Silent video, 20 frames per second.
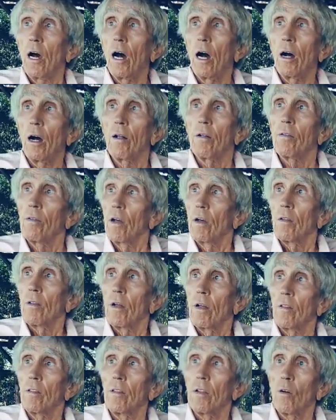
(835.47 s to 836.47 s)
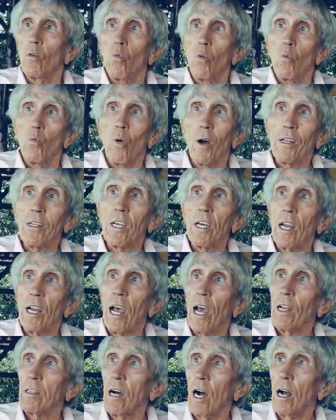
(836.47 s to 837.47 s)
One can add